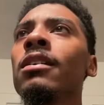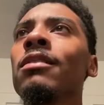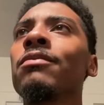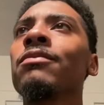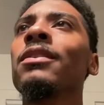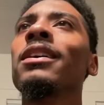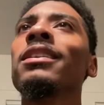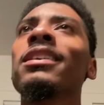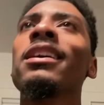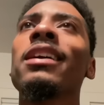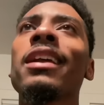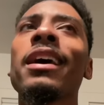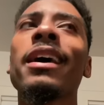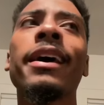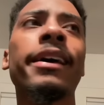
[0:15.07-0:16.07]
Father
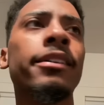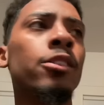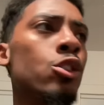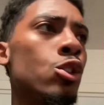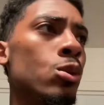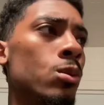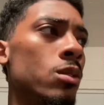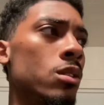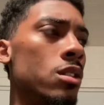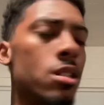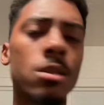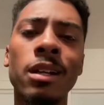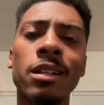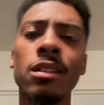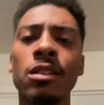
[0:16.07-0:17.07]
God, I ask that you would
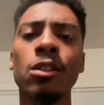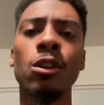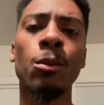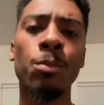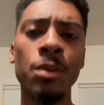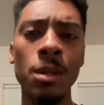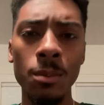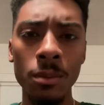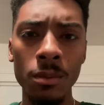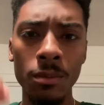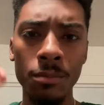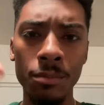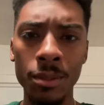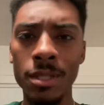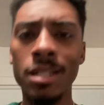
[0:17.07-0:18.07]
strengthen your people,
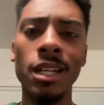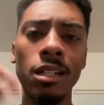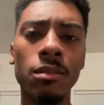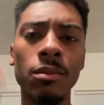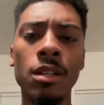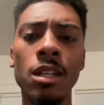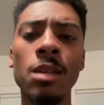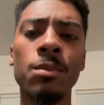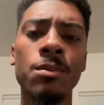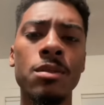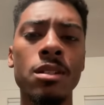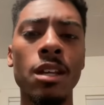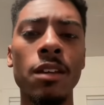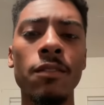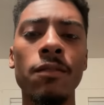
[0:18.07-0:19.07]
protect them, keep them
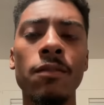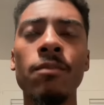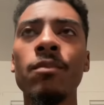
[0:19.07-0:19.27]
safe.